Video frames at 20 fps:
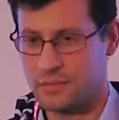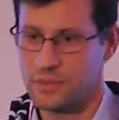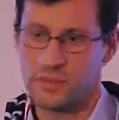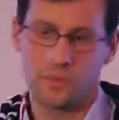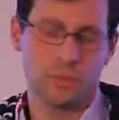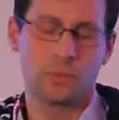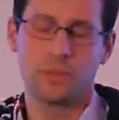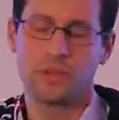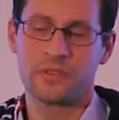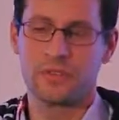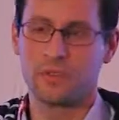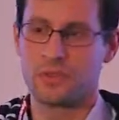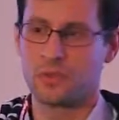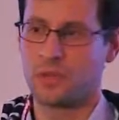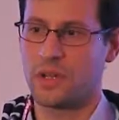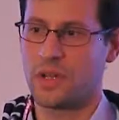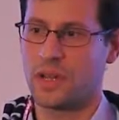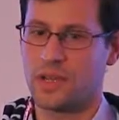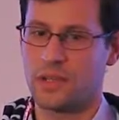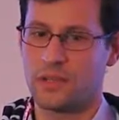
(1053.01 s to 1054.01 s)
Suppose in
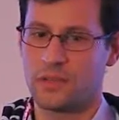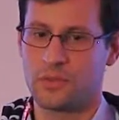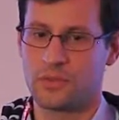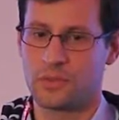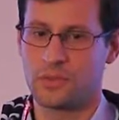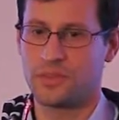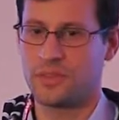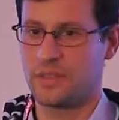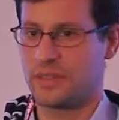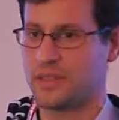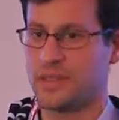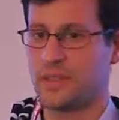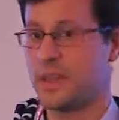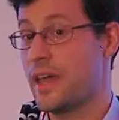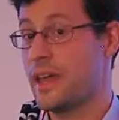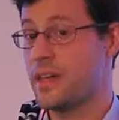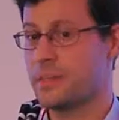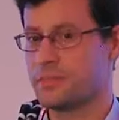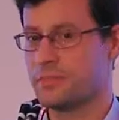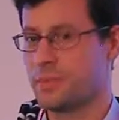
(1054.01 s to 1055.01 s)
July you could see that
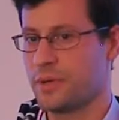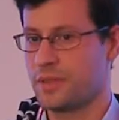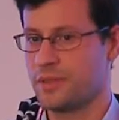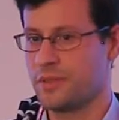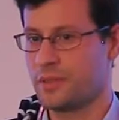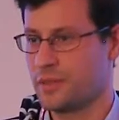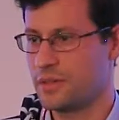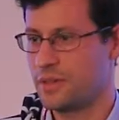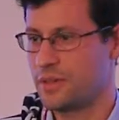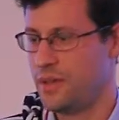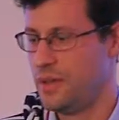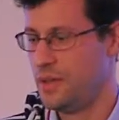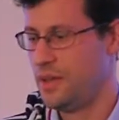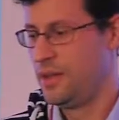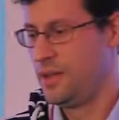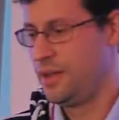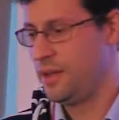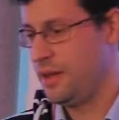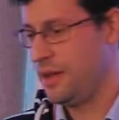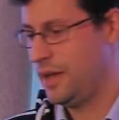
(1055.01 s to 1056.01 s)
A is better,
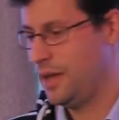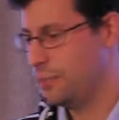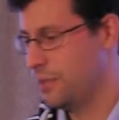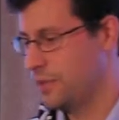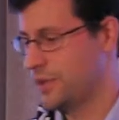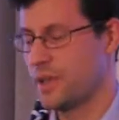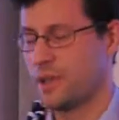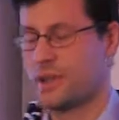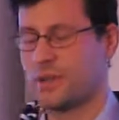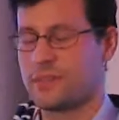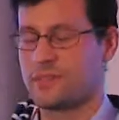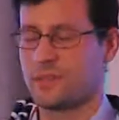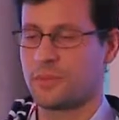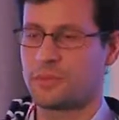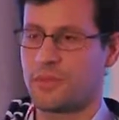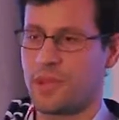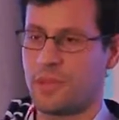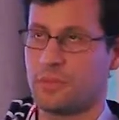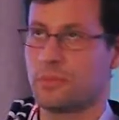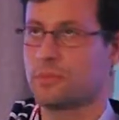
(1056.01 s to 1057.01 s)
but then
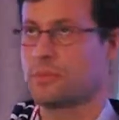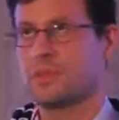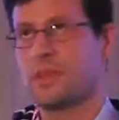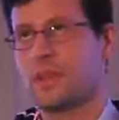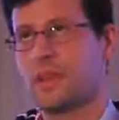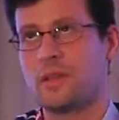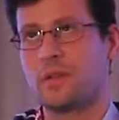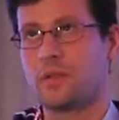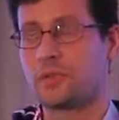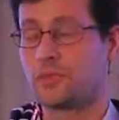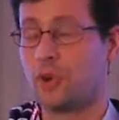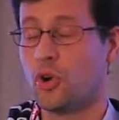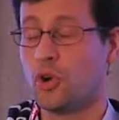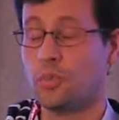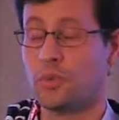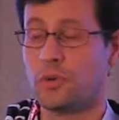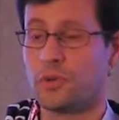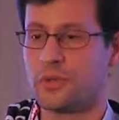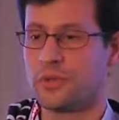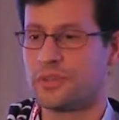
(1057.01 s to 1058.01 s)
in
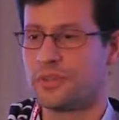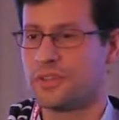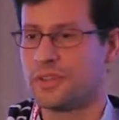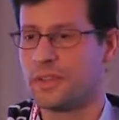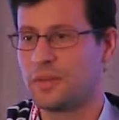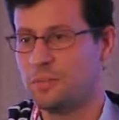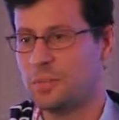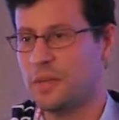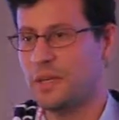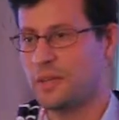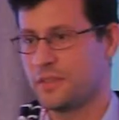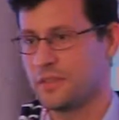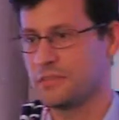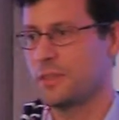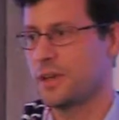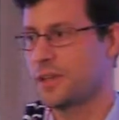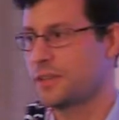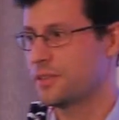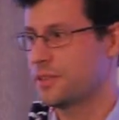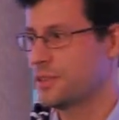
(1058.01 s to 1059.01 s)
October you see that B is
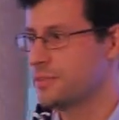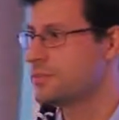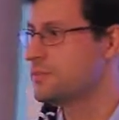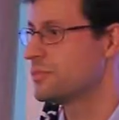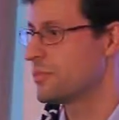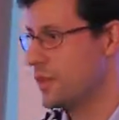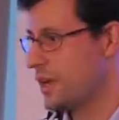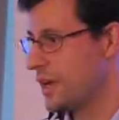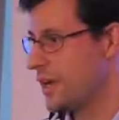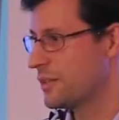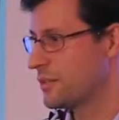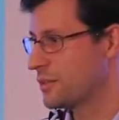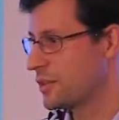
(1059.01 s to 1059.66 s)
better, right?